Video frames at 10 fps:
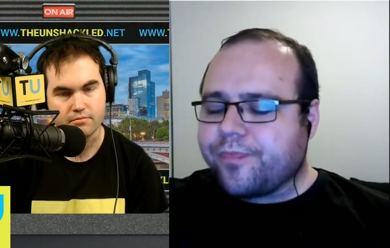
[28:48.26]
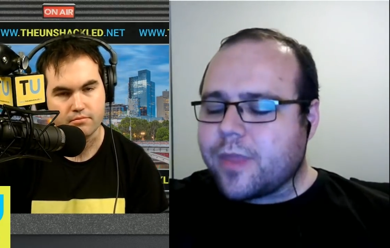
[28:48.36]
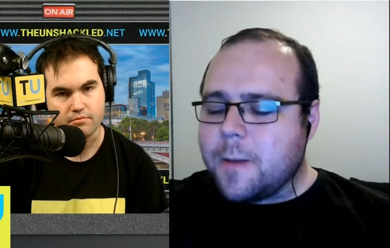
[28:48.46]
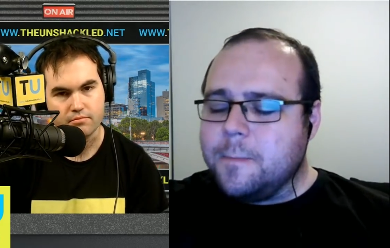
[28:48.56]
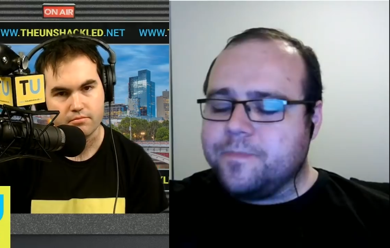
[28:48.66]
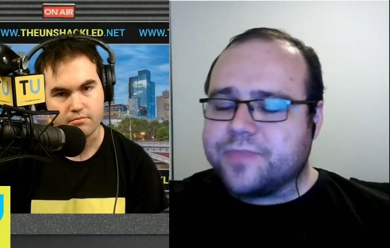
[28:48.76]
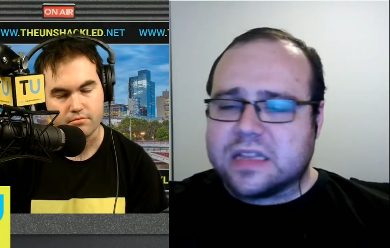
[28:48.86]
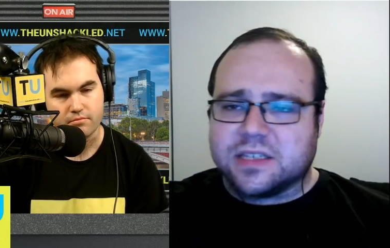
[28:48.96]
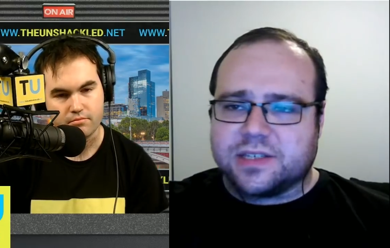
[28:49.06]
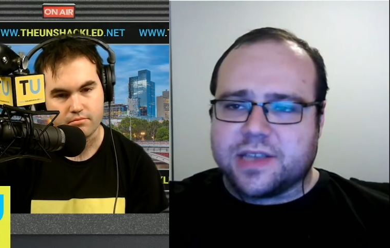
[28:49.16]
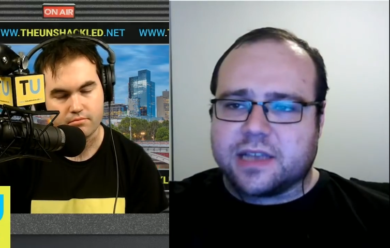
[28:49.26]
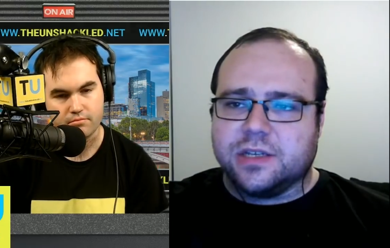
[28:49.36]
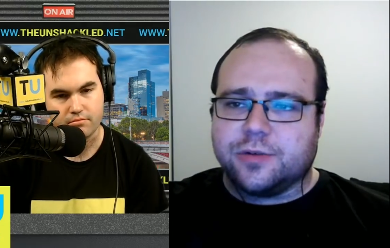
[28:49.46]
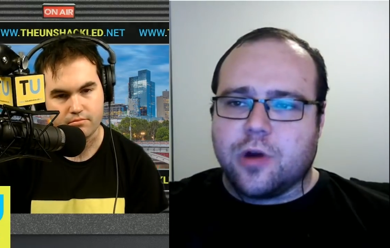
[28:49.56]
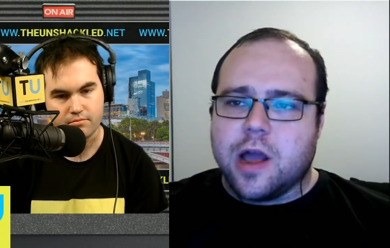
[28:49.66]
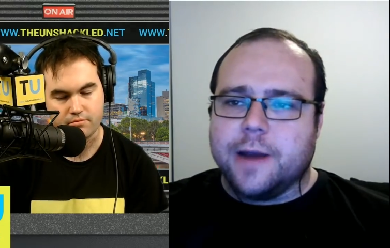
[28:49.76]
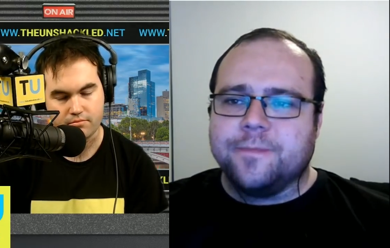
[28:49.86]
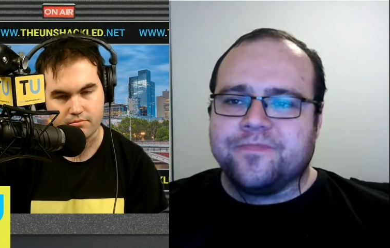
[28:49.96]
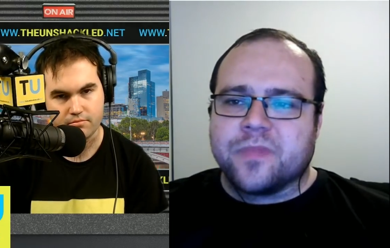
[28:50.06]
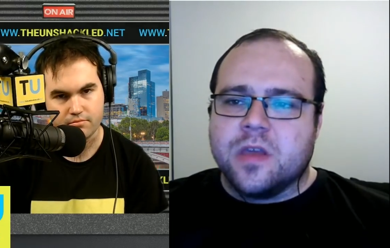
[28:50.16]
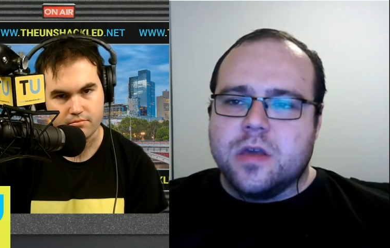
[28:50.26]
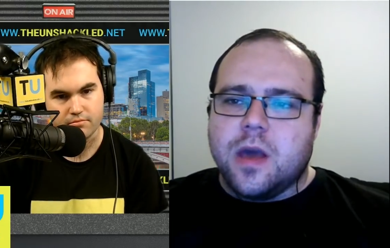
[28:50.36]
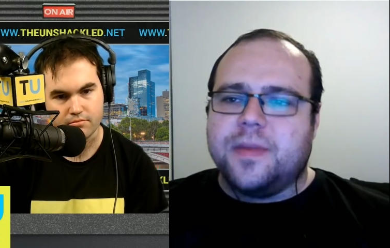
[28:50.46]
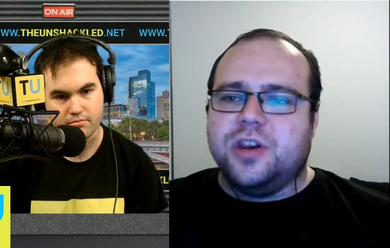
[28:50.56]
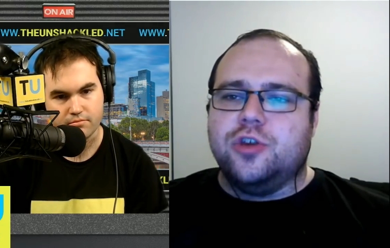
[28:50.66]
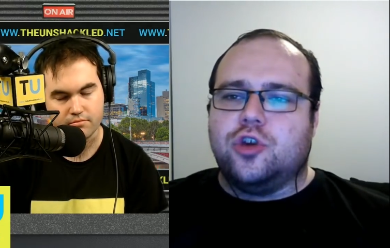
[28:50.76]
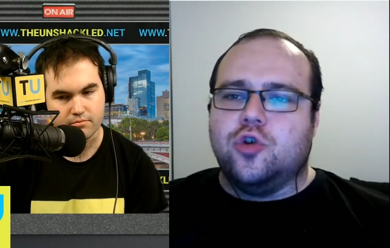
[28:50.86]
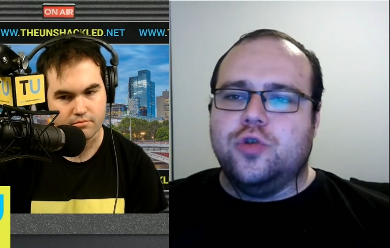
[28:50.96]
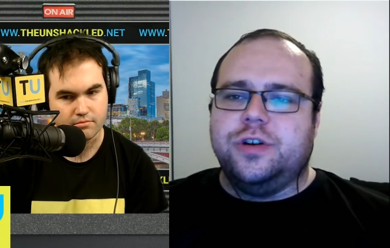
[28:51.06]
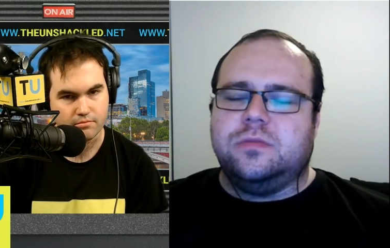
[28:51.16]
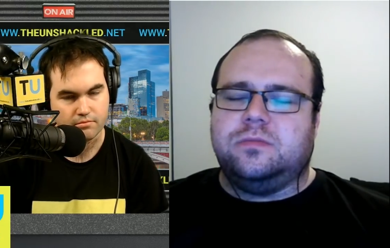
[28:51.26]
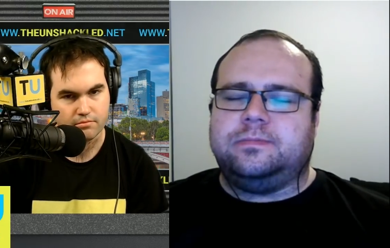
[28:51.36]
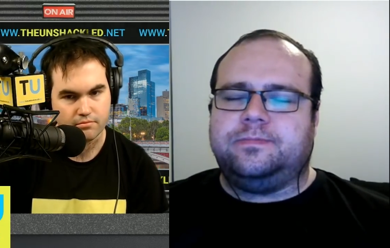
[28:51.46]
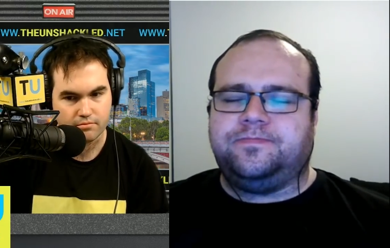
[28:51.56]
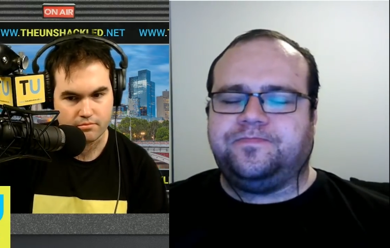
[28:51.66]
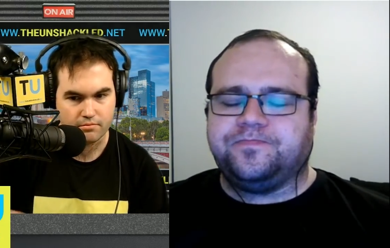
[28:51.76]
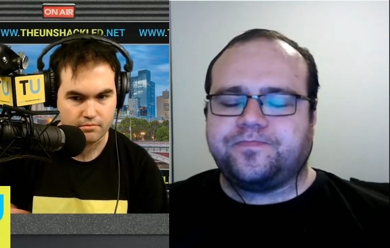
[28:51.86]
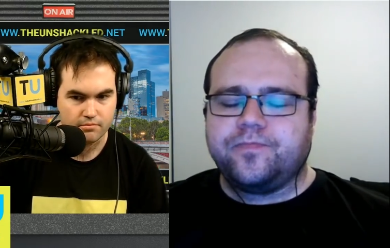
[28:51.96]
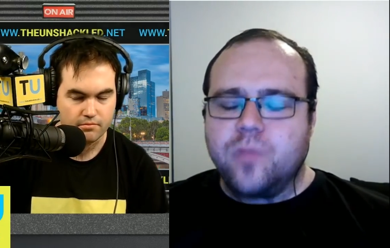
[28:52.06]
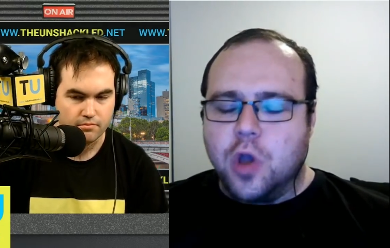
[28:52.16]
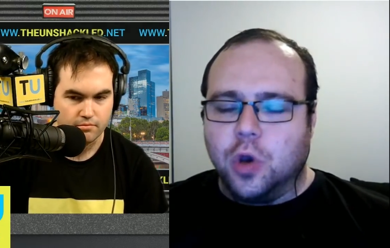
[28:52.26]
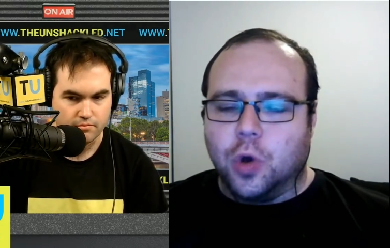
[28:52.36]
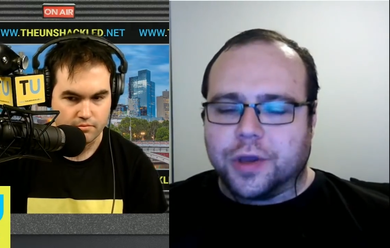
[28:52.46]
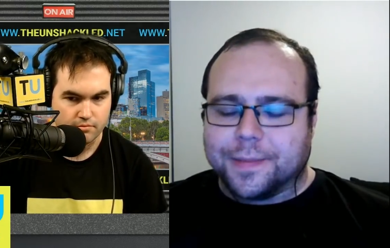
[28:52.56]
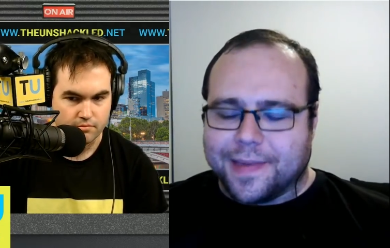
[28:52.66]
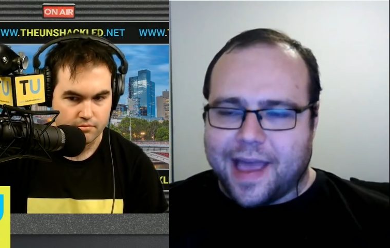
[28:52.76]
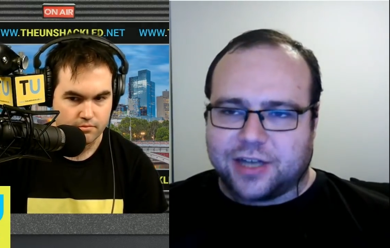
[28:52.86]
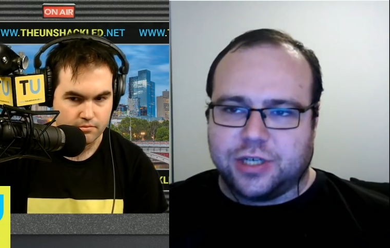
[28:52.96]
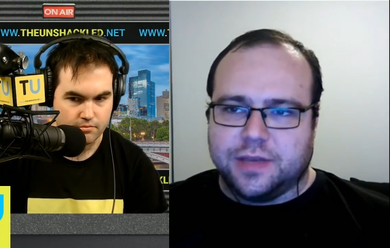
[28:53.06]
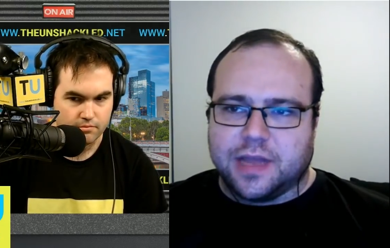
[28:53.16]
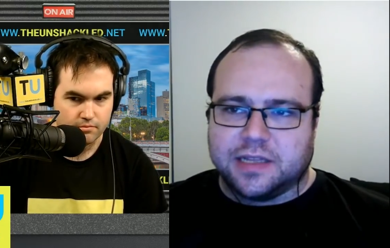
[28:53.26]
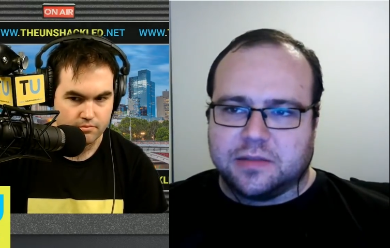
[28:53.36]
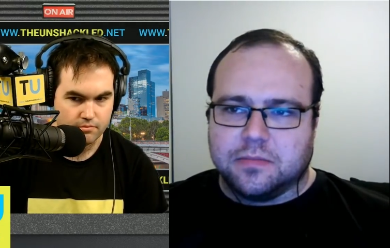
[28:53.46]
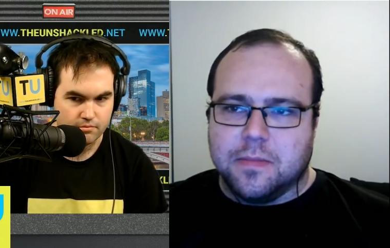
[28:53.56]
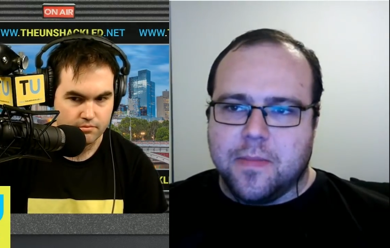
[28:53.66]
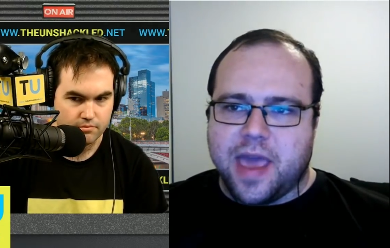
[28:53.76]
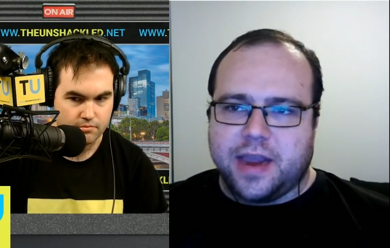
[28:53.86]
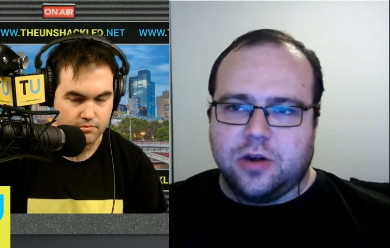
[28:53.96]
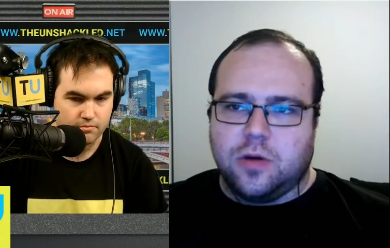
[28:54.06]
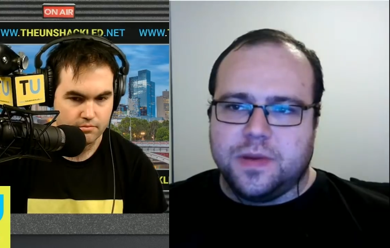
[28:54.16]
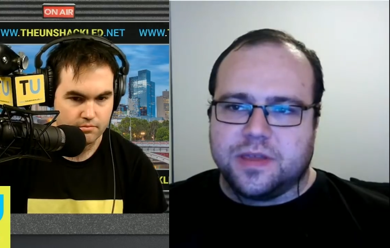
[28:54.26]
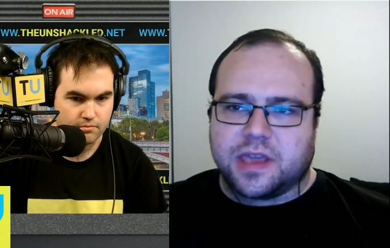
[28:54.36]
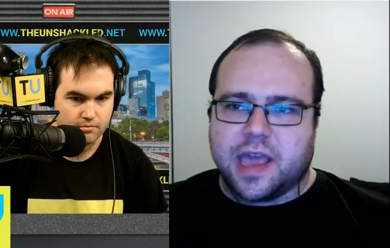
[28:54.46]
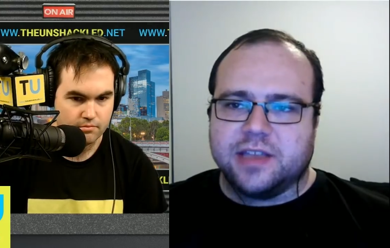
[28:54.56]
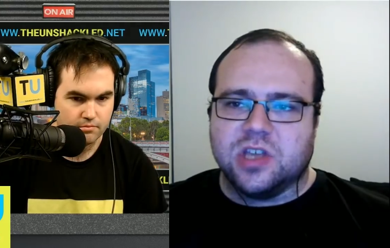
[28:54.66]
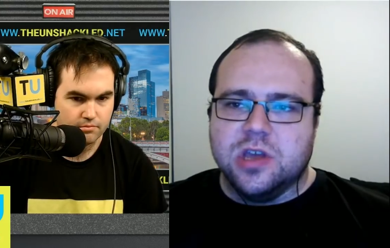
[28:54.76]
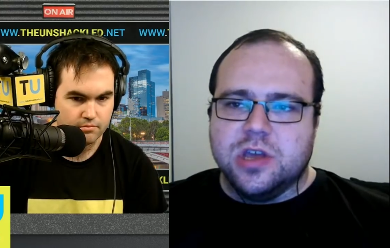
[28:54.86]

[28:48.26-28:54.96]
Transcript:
Speaker 1: Mm, that's exactly right. I mean, you could look, actually, that may not be the case.